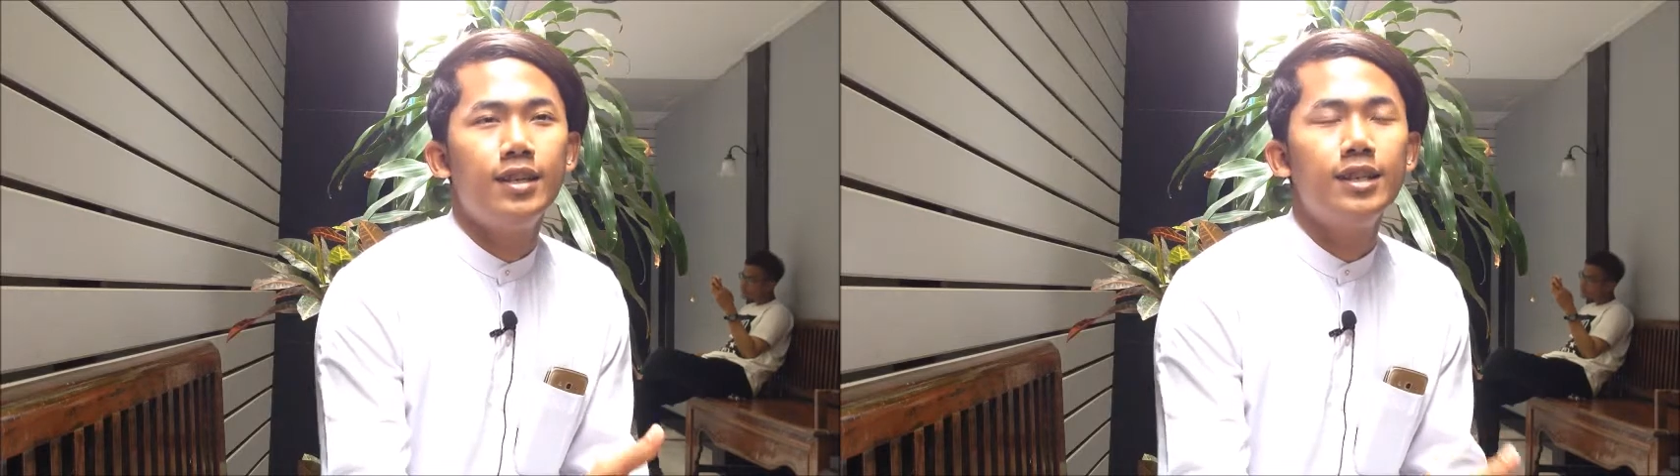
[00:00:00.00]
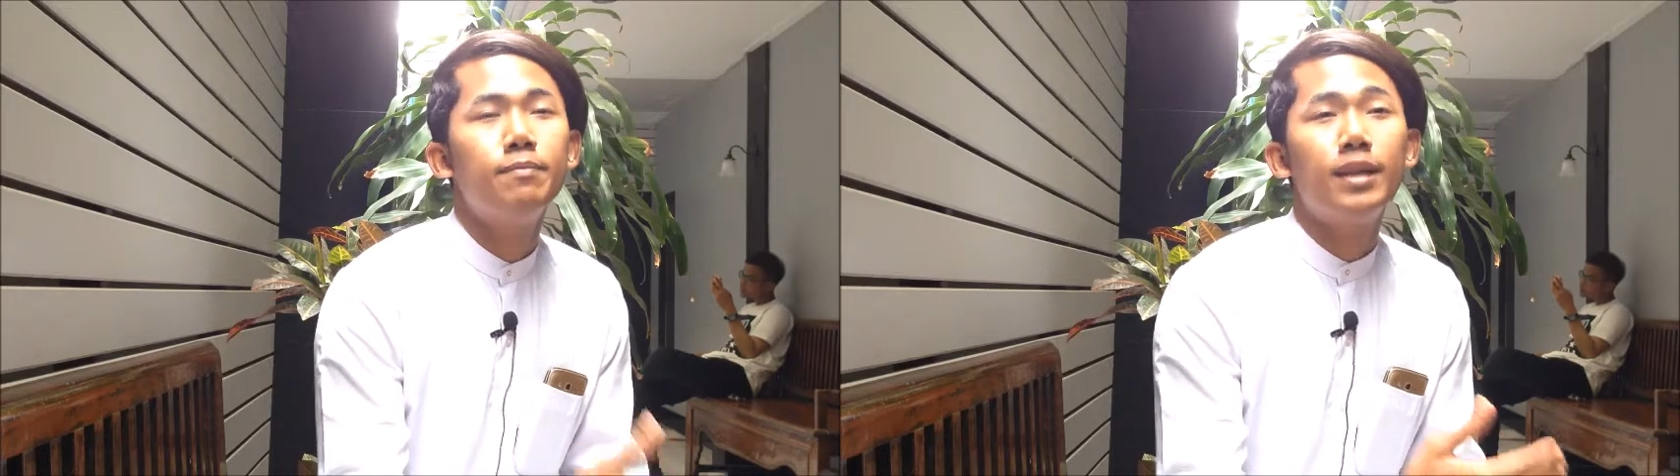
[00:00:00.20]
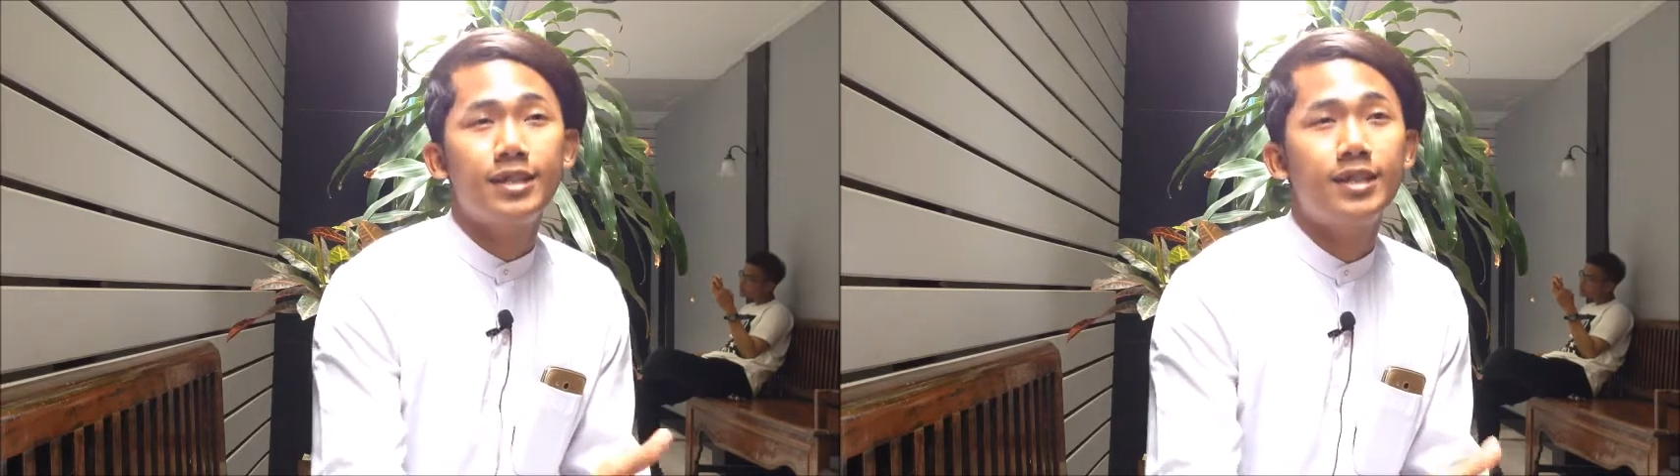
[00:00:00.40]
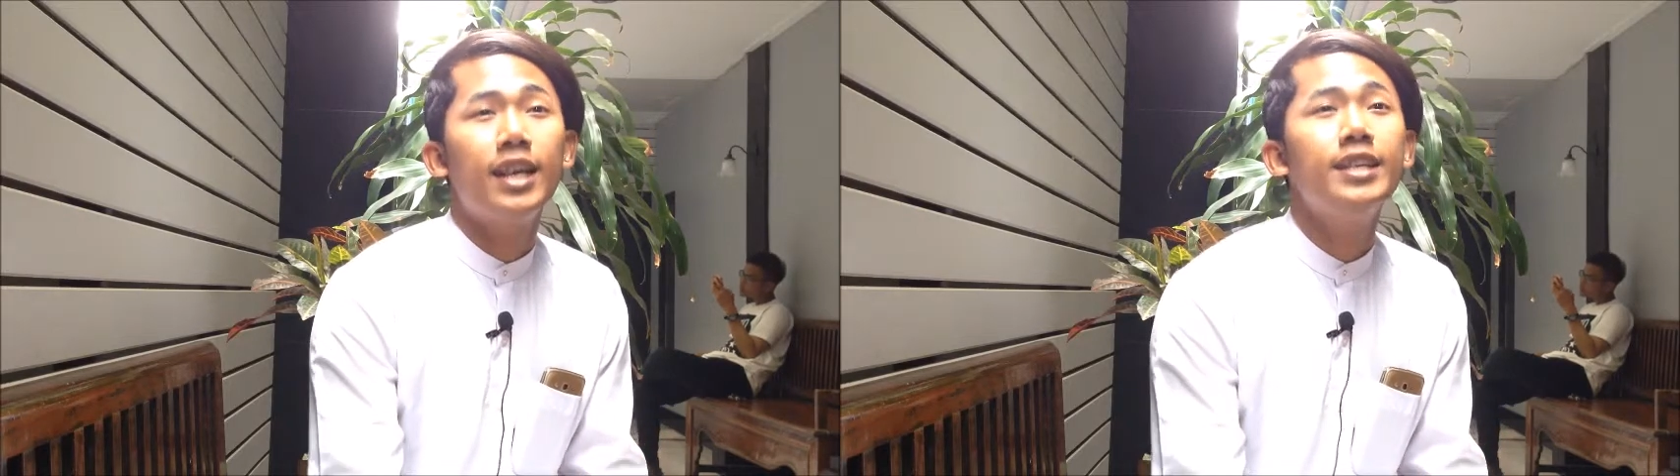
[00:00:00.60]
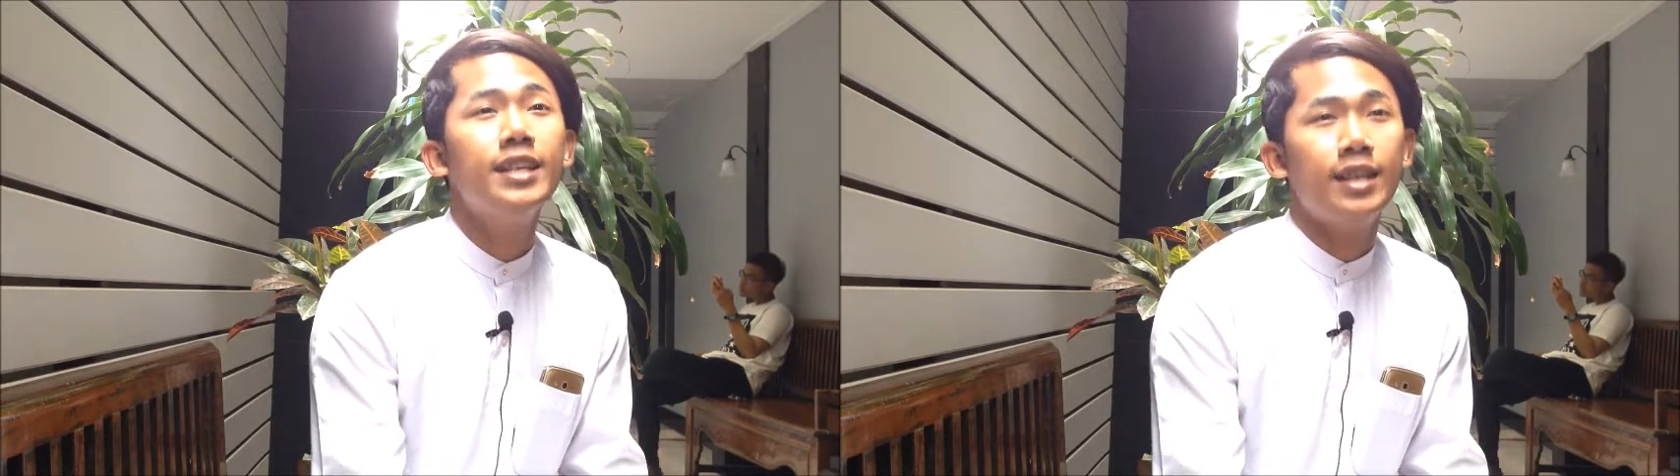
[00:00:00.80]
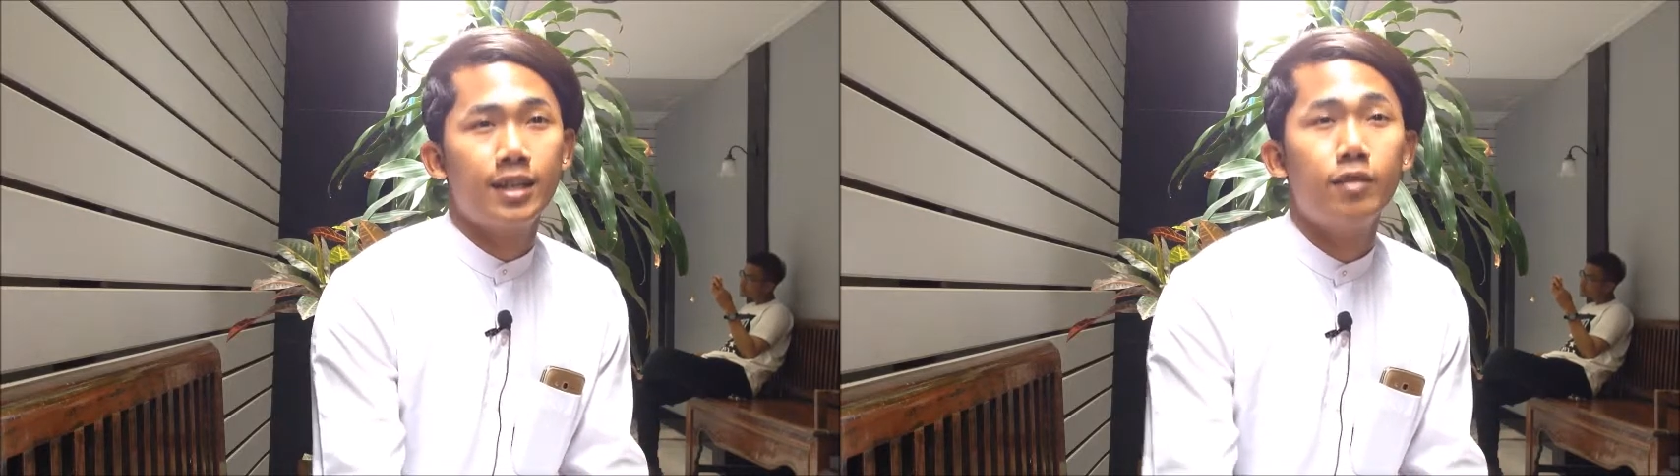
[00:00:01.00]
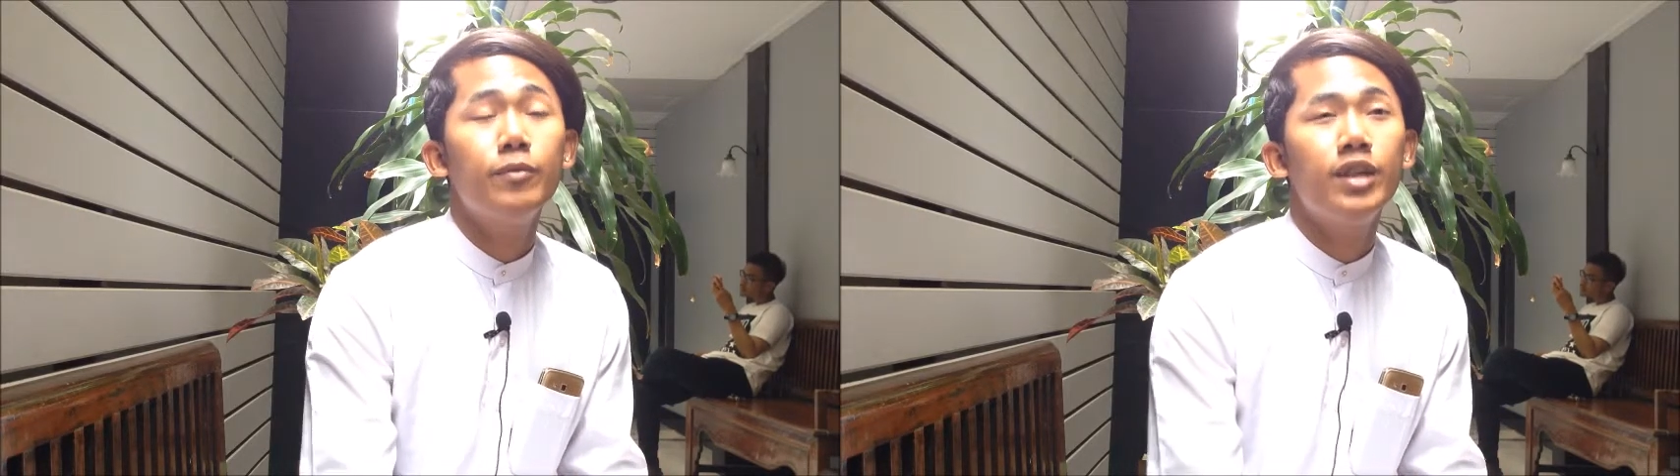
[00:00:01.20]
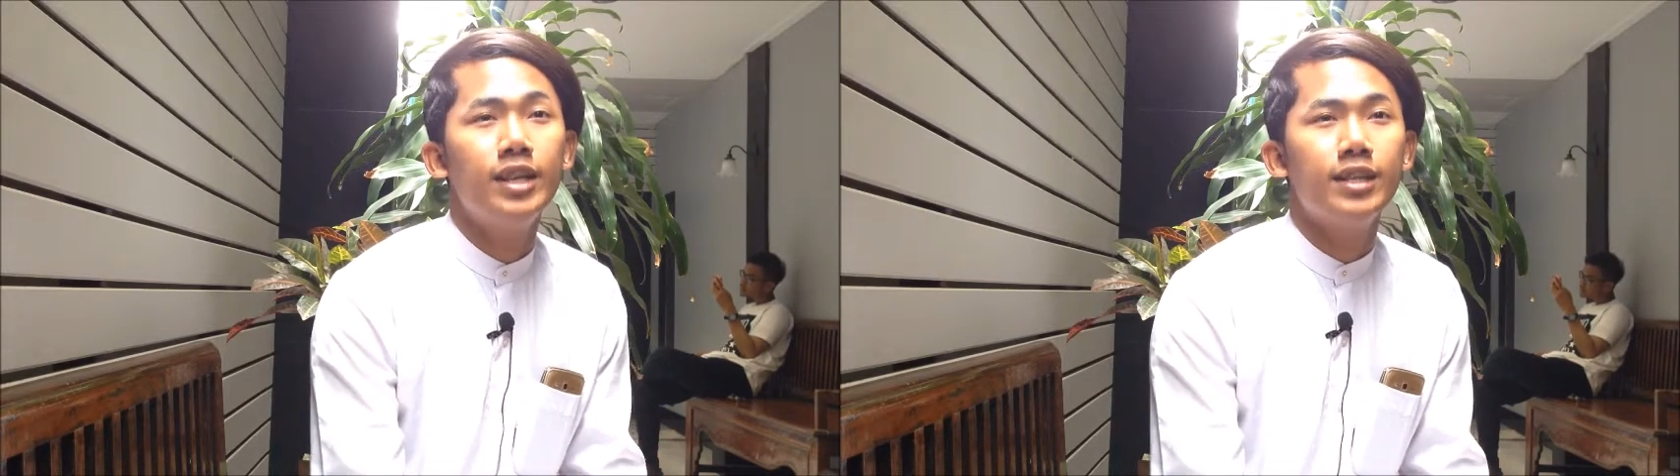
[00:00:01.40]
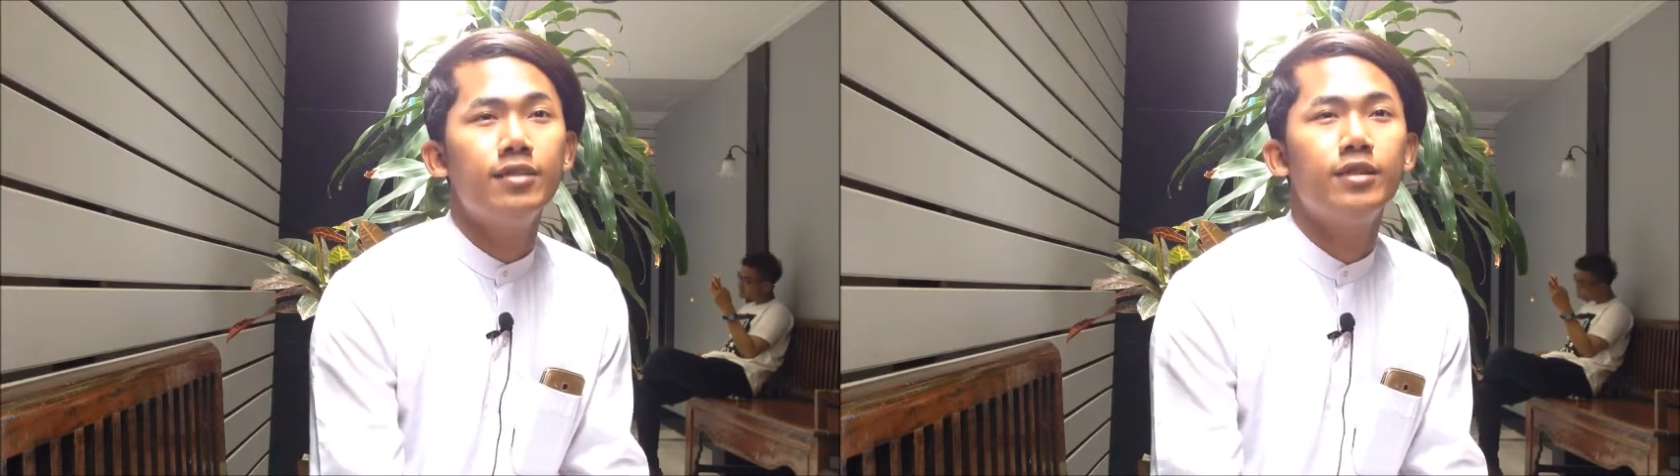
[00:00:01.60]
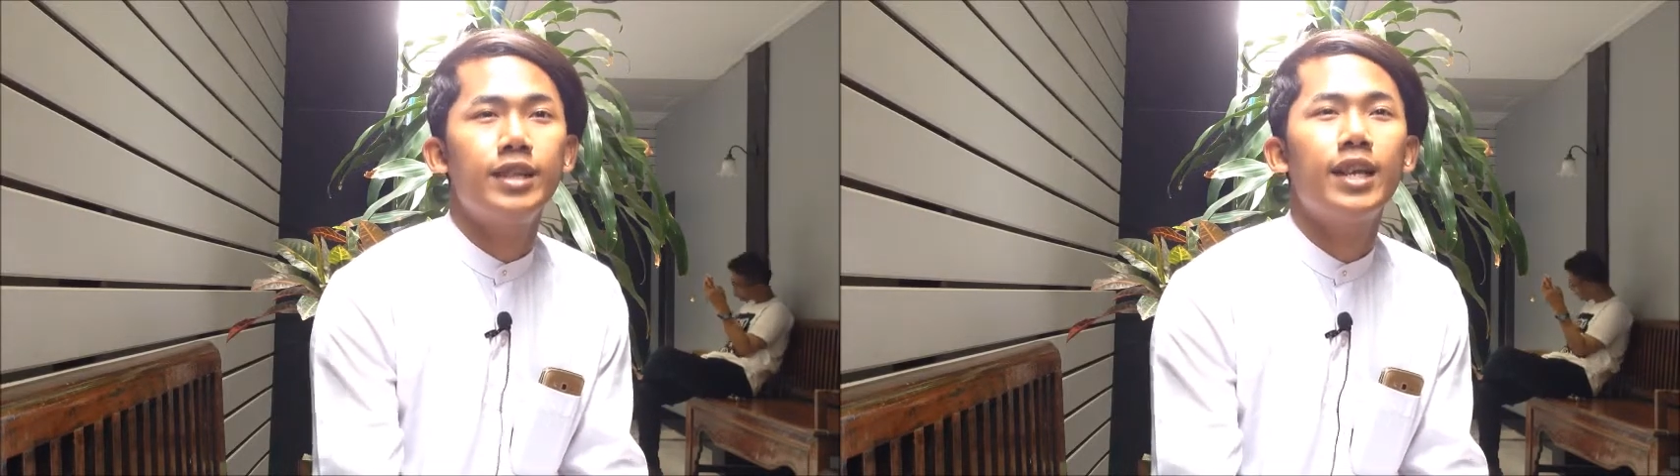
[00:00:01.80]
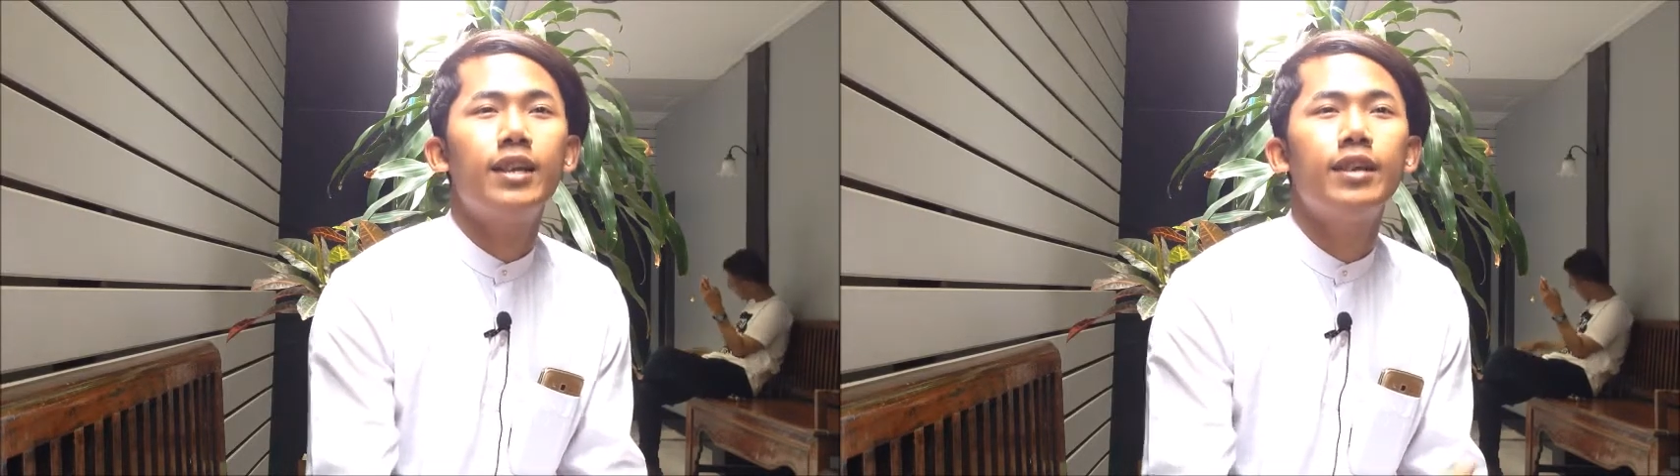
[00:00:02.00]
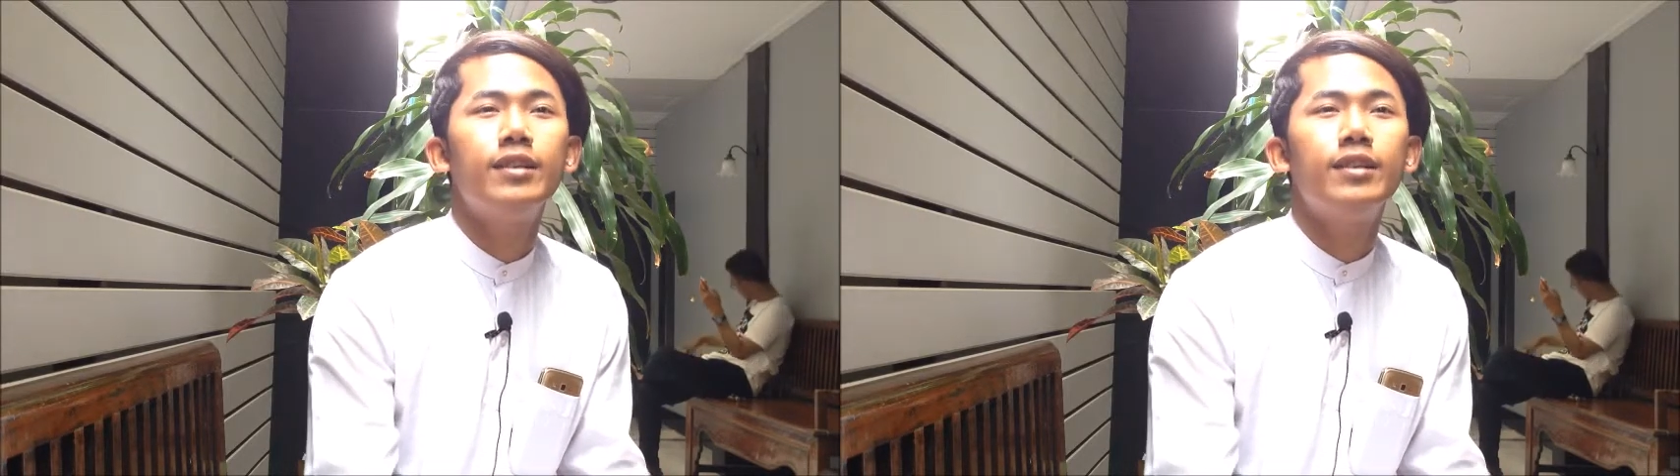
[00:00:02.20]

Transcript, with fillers: it's much changing in community so they can